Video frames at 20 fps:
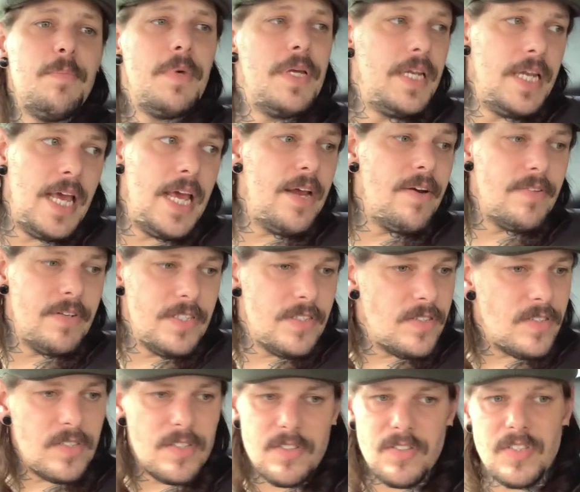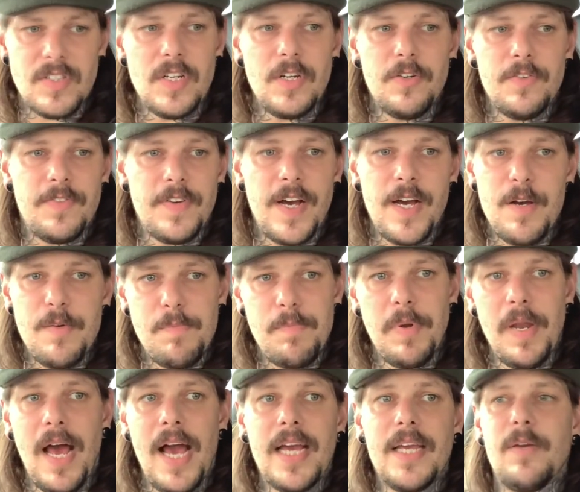in here is silver,
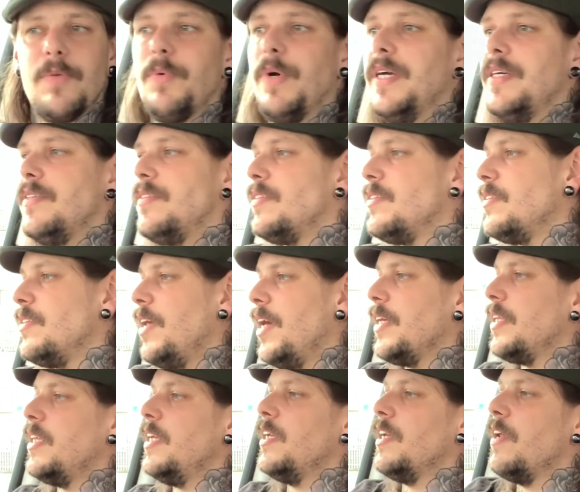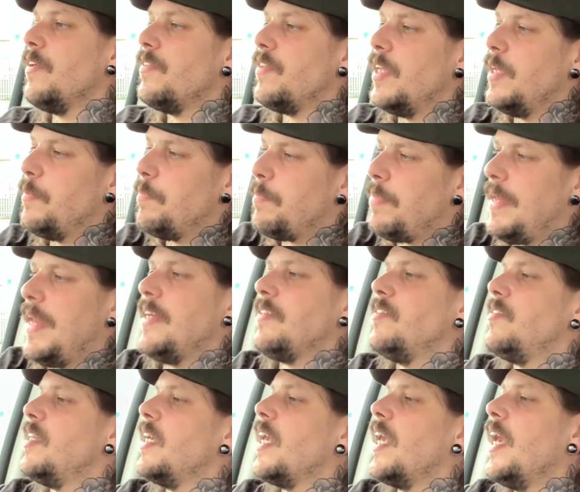black with, like, you know, the
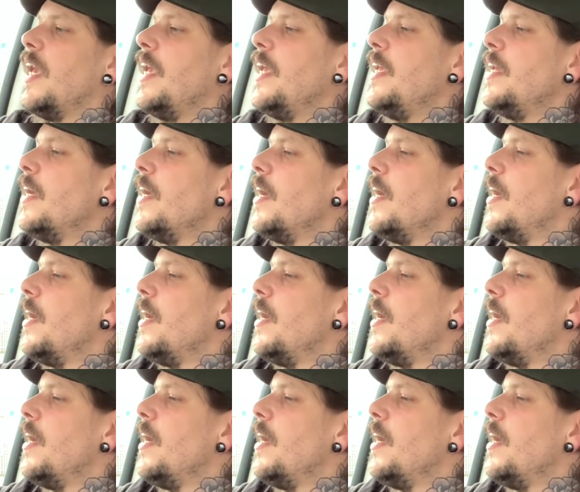plasticky,